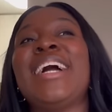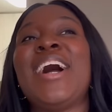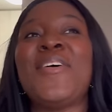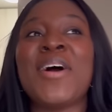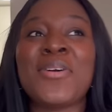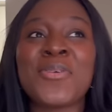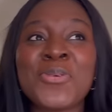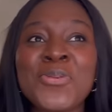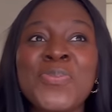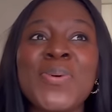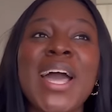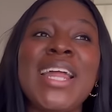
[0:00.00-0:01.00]
our
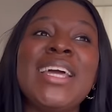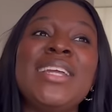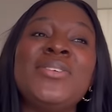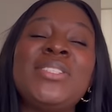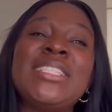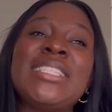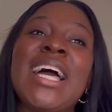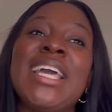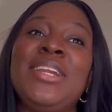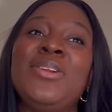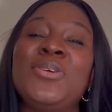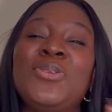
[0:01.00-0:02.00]
group, and I noticed that
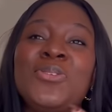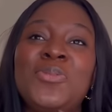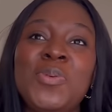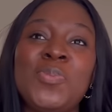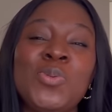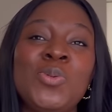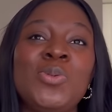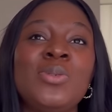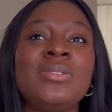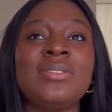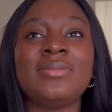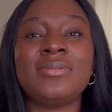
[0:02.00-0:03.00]
a lot of
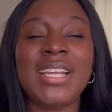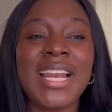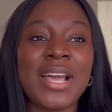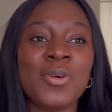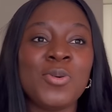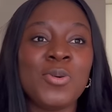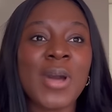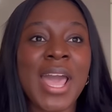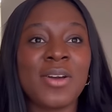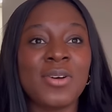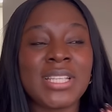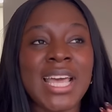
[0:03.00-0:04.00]
people were like, Oh, I
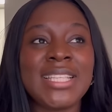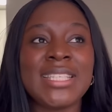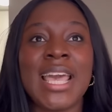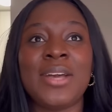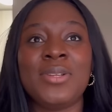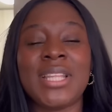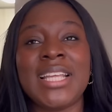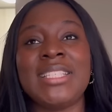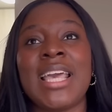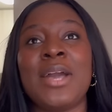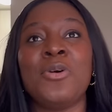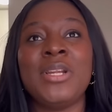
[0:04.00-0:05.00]
got IT, I got IT,
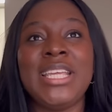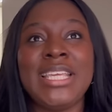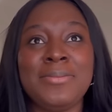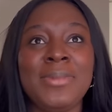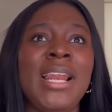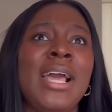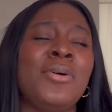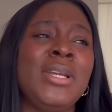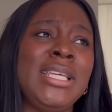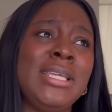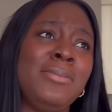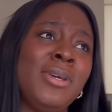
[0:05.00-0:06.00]
I got the email, I got
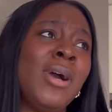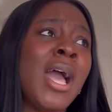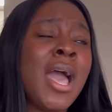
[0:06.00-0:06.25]
the email.